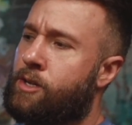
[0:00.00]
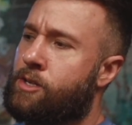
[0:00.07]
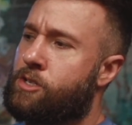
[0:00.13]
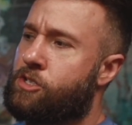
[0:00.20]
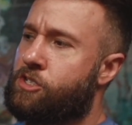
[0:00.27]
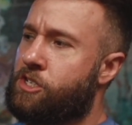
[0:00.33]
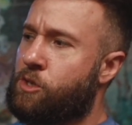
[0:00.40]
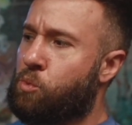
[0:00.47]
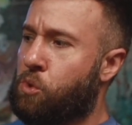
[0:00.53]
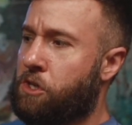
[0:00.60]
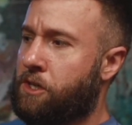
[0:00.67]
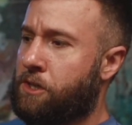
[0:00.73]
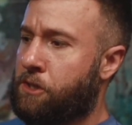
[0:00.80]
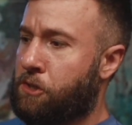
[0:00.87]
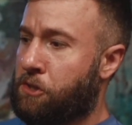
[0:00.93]
she
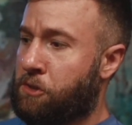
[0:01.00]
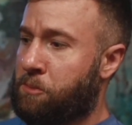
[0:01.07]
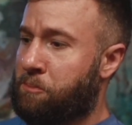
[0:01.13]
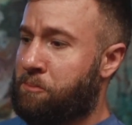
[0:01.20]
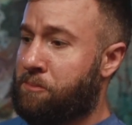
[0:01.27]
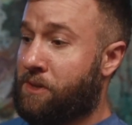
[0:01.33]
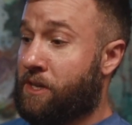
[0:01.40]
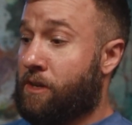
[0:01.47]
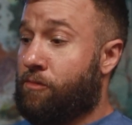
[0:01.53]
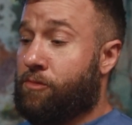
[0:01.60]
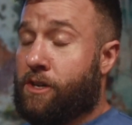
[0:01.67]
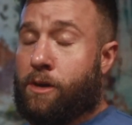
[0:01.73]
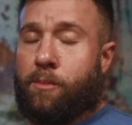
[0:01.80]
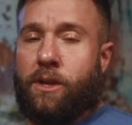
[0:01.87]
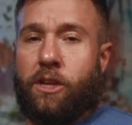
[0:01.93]
will give
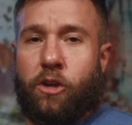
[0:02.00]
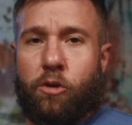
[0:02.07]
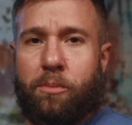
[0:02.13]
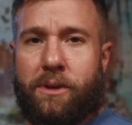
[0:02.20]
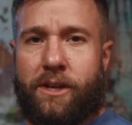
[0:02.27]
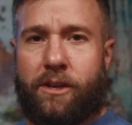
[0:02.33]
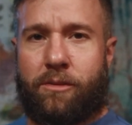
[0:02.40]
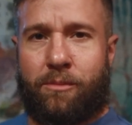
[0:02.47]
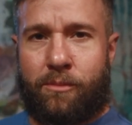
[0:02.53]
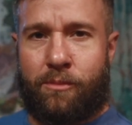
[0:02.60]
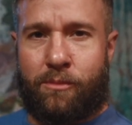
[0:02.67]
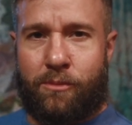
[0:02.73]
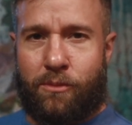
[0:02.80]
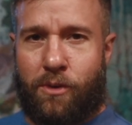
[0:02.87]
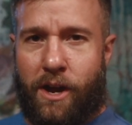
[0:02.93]
them a little bit,
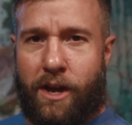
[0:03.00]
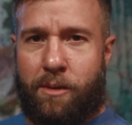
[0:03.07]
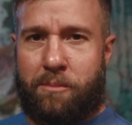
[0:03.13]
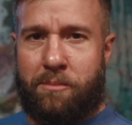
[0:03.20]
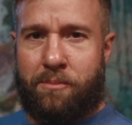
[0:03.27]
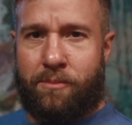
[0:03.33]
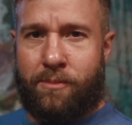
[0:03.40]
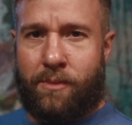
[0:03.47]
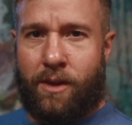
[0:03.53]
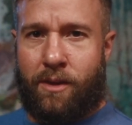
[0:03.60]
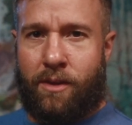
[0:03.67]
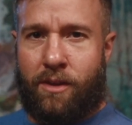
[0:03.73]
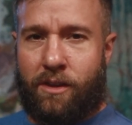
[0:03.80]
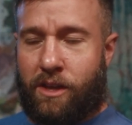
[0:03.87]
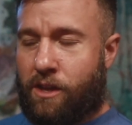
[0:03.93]
right?
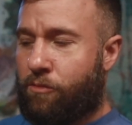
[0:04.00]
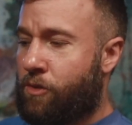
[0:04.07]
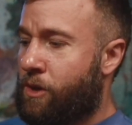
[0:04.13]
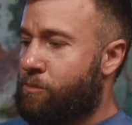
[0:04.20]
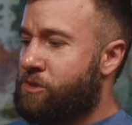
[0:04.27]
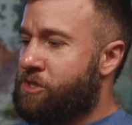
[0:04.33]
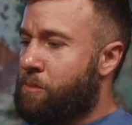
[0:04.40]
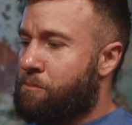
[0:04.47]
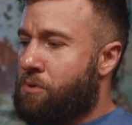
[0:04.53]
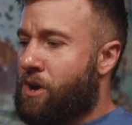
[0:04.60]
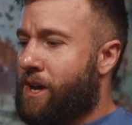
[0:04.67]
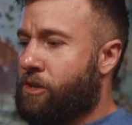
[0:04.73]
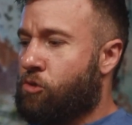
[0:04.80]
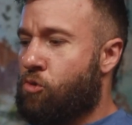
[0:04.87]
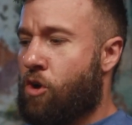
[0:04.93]
Give them some
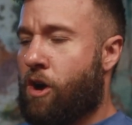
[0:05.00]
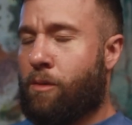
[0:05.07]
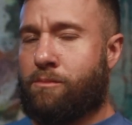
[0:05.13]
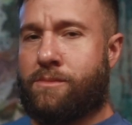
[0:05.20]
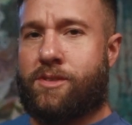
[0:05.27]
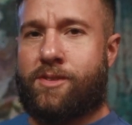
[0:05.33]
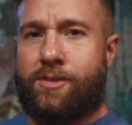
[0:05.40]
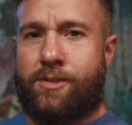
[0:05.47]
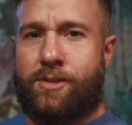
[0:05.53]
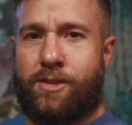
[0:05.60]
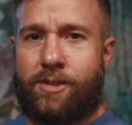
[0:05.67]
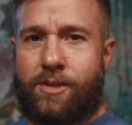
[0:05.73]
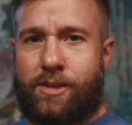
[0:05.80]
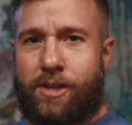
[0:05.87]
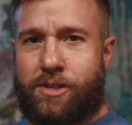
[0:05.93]
breadcrumbs.
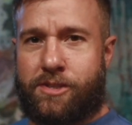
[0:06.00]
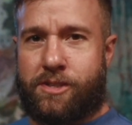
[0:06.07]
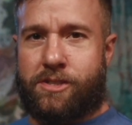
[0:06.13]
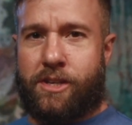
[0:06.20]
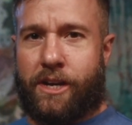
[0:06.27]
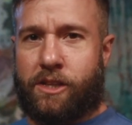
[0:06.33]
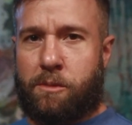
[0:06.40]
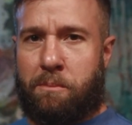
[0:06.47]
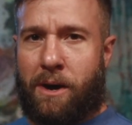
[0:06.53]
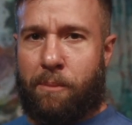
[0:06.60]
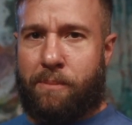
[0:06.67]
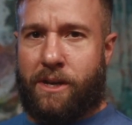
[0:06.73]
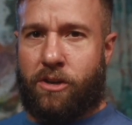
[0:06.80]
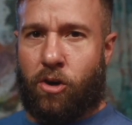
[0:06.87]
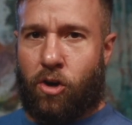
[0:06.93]
And just like the
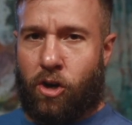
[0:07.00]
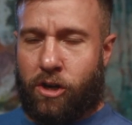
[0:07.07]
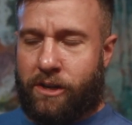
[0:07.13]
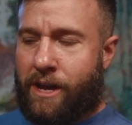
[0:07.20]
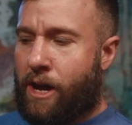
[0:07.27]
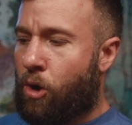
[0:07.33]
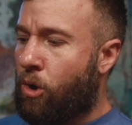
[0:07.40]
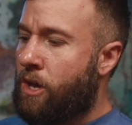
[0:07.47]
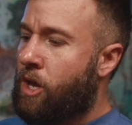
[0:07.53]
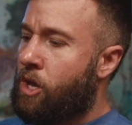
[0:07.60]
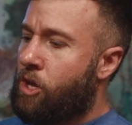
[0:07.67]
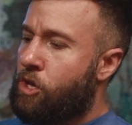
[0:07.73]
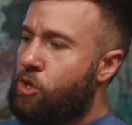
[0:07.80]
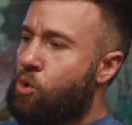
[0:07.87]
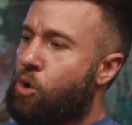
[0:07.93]
puppy dog, now
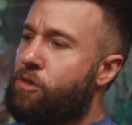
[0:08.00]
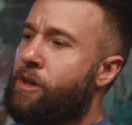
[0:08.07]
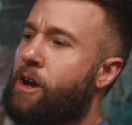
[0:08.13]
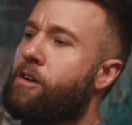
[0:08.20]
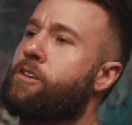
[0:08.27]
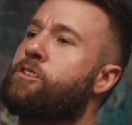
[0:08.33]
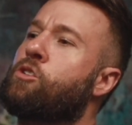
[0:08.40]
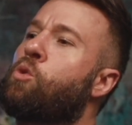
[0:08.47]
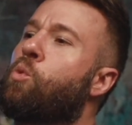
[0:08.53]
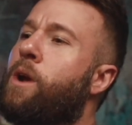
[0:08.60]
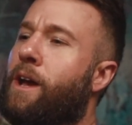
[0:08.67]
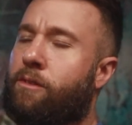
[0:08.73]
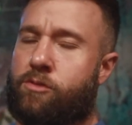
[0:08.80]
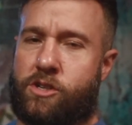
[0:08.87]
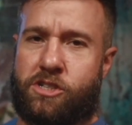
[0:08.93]
you're there to do
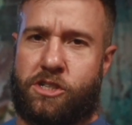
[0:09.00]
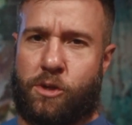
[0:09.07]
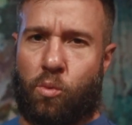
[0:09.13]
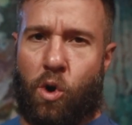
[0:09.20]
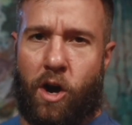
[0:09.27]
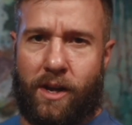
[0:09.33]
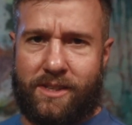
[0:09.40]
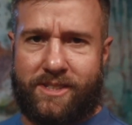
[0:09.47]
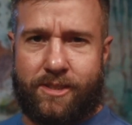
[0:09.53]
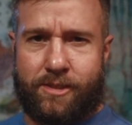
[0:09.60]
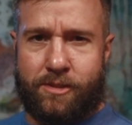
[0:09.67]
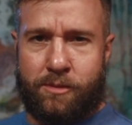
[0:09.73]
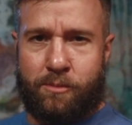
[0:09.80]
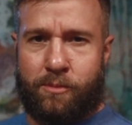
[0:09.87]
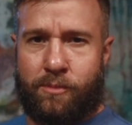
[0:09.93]
whatever she wants,